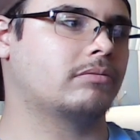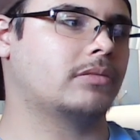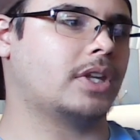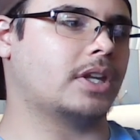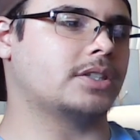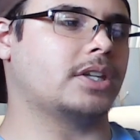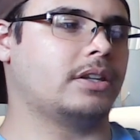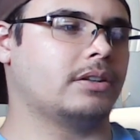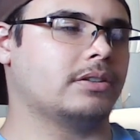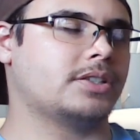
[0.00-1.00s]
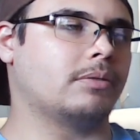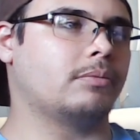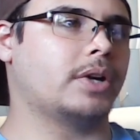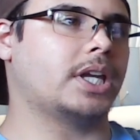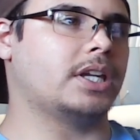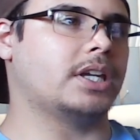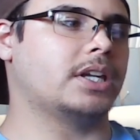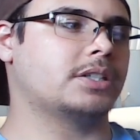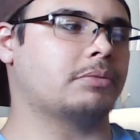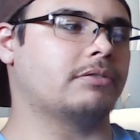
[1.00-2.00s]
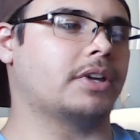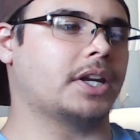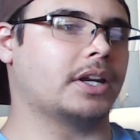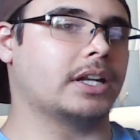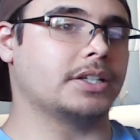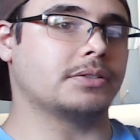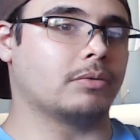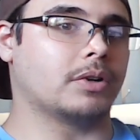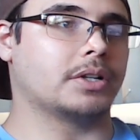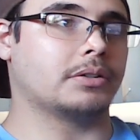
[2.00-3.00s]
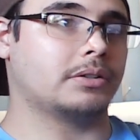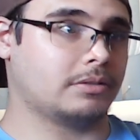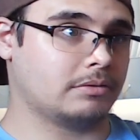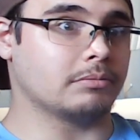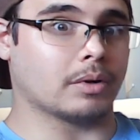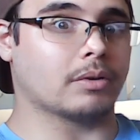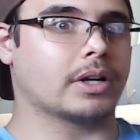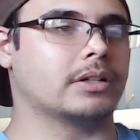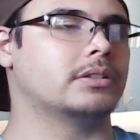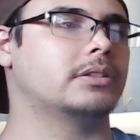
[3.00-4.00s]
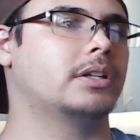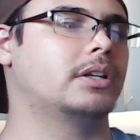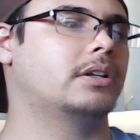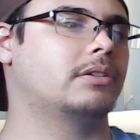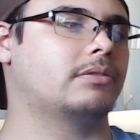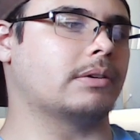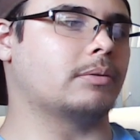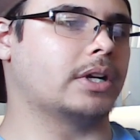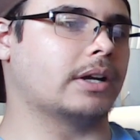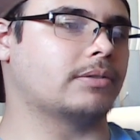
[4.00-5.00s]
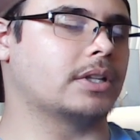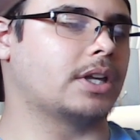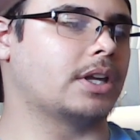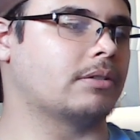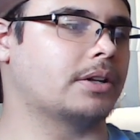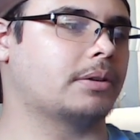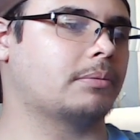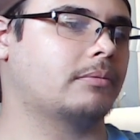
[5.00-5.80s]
Because in some way he is preventing at least one Morel from going after the king, right?